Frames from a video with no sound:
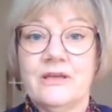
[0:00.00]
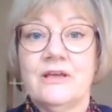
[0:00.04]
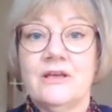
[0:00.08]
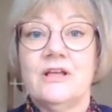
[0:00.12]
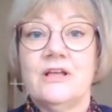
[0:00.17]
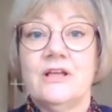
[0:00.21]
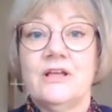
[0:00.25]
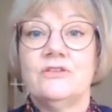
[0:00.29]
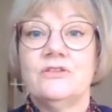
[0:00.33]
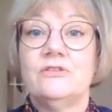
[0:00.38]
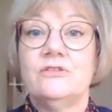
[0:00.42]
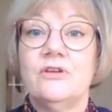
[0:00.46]

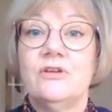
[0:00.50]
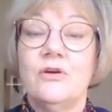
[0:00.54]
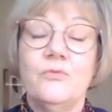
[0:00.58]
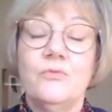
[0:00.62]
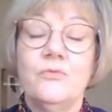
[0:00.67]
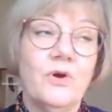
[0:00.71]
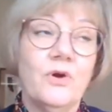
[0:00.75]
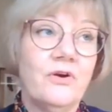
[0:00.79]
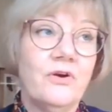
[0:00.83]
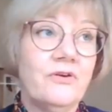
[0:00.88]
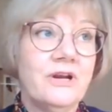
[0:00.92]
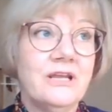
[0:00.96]
Don't
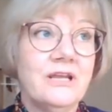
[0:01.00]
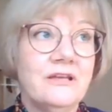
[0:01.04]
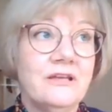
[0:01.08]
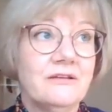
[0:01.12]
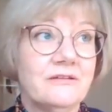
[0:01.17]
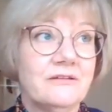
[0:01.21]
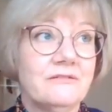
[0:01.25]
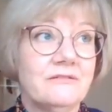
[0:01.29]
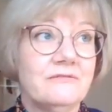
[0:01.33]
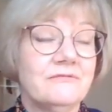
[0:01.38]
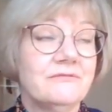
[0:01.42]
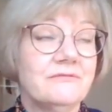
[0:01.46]
worry,
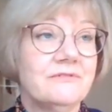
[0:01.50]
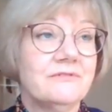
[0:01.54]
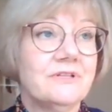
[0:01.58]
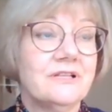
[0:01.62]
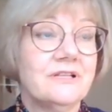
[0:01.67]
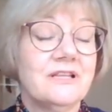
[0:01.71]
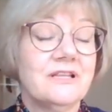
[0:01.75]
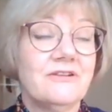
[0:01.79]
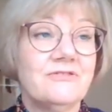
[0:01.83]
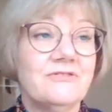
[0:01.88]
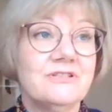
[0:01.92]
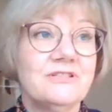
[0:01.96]

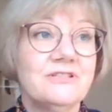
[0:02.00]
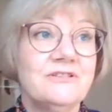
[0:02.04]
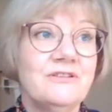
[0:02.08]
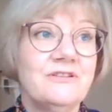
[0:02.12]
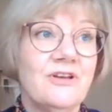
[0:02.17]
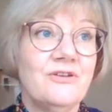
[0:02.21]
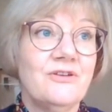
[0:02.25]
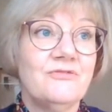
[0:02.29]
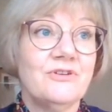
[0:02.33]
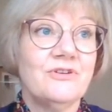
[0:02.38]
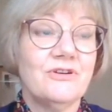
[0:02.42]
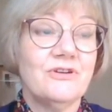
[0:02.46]
there is
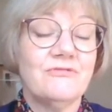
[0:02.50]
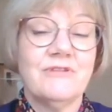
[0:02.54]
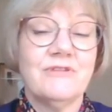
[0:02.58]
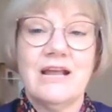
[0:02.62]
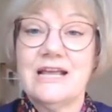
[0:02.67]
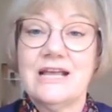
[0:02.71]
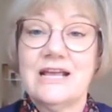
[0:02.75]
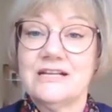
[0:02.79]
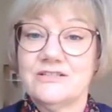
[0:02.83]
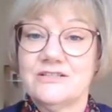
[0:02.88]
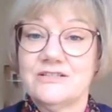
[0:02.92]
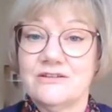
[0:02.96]
no
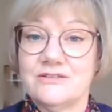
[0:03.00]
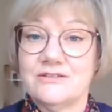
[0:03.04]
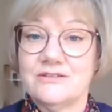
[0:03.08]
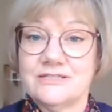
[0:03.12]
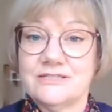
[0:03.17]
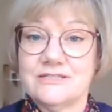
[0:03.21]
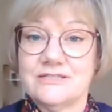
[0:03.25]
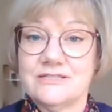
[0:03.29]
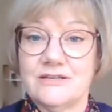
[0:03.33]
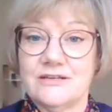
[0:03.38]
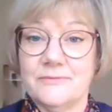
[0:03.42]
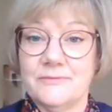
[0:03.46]
correct
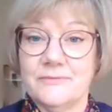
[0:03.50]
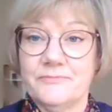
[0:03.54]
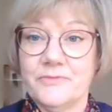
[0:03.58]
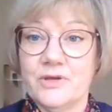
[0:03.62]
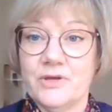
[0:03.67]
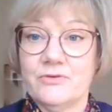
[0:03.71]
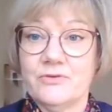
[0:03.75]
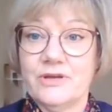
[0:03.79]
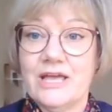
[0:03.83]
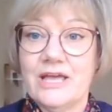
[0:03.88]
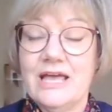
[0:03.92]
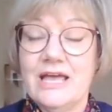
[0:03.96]
answer,
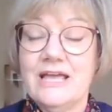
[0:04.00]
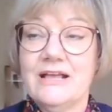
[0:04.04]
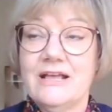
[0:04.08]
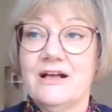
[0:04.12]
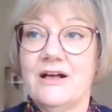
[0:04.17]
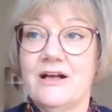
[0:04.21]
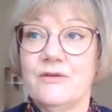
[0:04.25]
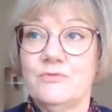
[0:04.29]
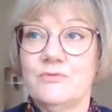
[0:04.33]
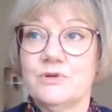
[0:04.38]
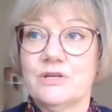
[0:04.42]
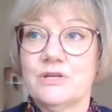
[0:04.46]
okay? I
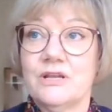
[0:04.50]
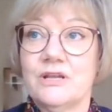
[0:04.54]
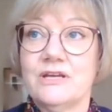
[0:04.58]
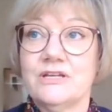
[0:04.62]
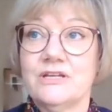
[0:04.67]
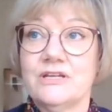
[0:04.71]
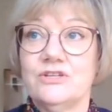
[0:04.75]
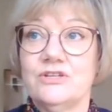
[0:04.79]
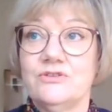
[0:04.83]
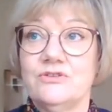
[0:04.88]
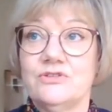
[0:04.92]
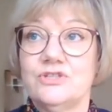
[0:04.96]
would like
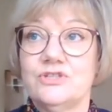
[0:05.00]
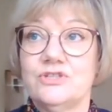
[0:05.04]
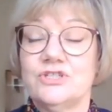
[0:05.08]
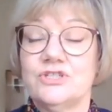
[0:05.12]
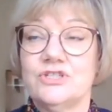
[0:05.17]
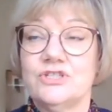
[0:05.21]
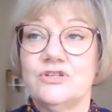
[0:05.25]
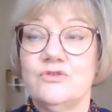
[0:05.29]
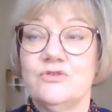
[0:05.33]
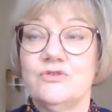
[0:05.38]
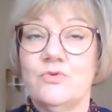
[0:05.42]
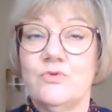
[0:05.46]
you to
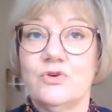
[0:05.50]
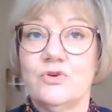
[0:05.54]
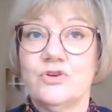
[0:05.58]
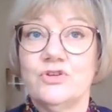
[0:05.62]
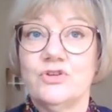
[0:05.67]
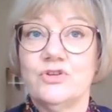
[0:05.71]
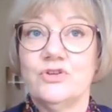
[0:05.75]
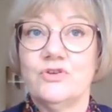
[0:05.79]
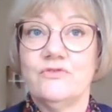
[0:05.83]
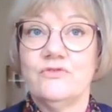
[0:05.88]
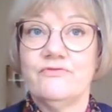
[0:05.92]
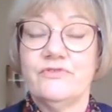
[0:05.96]
do what
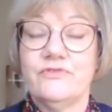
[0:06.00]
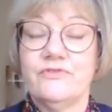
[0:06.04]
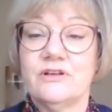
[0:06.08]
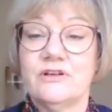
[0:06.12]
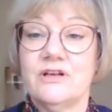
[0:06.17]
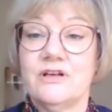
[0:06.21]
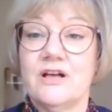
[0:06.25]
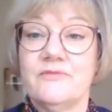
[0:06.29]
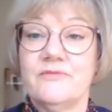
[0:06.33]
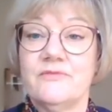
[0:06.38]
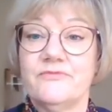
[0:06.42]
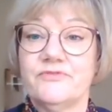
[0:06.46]
you feel
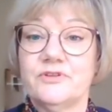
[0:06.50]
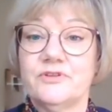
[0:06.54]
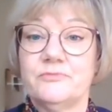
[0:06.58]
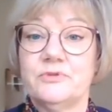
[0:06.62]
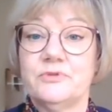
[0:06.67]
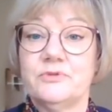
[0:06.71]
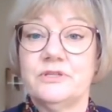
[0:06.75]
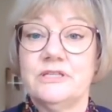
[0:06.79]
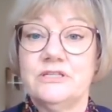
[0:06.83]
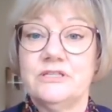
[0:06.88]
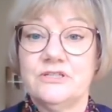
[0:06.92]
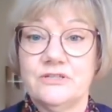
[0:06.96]
comfortable
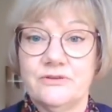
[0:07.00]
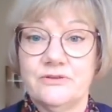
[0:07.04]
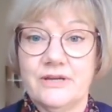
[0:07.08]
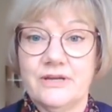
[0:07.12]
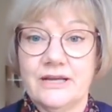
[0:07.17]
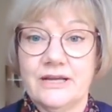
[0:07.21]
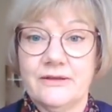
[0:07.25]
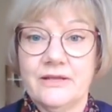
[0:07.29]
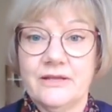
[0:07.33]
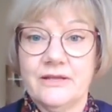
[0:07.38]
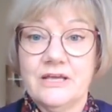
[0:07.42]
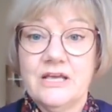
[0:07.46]
in doing.
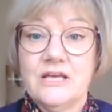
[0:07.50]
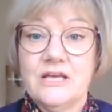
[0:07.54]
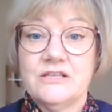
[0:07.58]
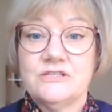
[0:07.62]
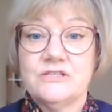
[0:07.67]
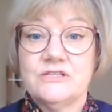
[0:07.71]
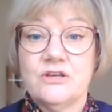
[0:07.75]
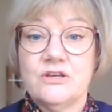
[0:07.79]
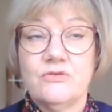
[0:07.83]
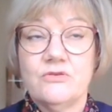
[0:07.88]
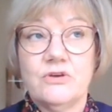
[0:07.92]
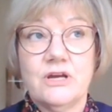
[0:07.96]

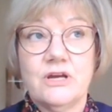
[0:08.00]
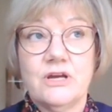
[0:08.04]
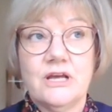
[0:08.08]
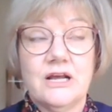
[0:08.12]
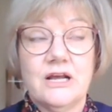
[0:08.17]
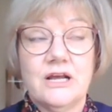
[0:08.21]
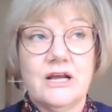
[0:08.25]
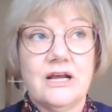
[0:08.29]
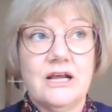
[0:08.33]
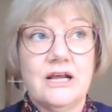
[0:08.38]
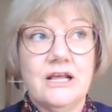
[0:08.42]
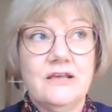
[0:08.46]
So
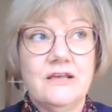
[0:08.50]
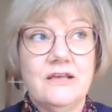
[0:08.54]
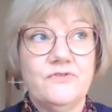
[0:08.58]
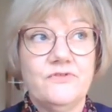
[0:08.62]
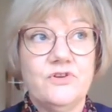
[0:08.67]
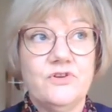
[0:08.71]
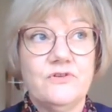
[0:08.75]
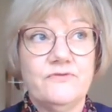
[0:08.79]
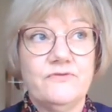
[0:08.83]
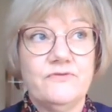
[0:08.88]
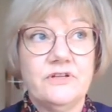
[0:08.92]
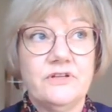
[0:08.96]
if
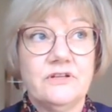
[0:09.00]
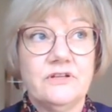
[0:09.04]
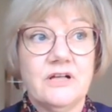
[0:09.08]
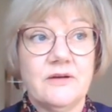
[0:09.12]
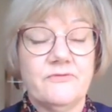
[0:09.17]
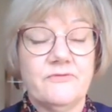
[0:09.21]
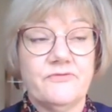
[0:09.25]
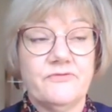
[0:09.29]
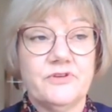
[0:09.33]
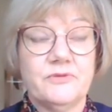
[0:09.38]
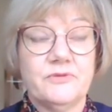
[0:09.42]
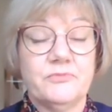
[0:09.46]
you feel
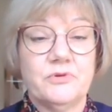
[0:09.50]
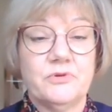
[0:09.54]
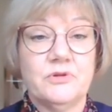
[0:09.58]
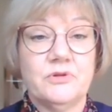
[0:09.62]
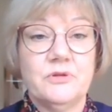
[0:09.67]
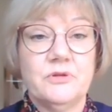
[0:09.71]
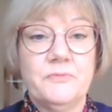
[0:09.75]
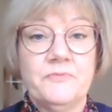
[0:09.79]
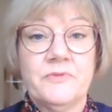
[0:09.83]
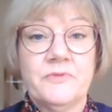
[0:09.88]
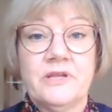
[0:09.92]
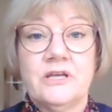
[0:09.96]

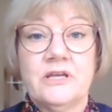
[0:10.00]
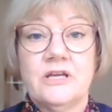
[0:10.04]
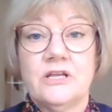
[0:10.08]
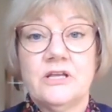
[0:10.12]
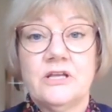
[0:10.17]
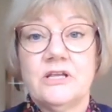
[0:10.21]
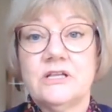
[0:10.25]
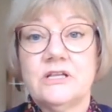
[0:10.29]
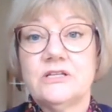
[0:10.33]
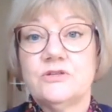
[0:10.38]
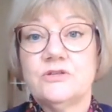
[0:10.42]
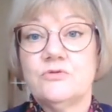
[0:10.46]
comfortable
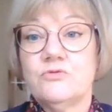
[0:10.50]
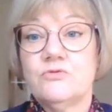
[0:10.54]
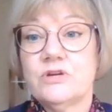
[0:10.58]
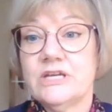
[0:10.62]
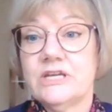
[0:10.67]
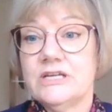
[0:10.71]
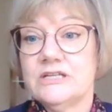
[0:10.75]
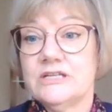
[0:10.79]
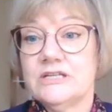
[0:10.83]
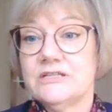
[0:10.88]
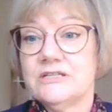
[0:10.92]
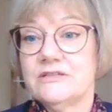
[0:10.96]

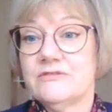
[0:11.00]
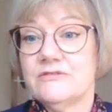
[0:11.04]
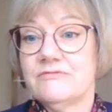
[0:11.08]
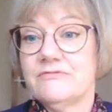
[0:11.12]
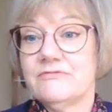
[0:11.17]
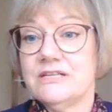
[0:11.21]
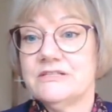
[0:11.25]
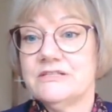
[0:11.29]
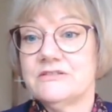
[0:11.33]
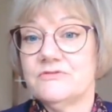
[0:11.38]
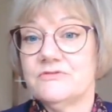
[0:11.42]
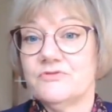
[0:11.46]
talking to the
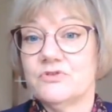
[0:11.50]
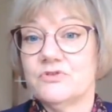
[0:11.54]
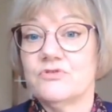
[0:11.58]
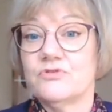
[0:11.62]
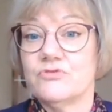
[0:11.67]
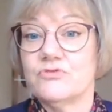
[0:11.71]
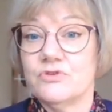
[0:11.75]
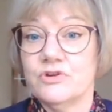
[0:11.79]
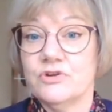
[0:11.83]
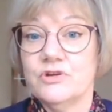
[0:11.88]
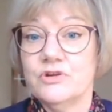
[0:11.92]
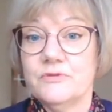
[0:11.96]
rest of the
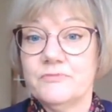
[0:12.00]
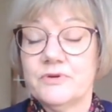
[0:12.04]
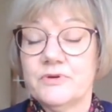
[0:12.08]
group,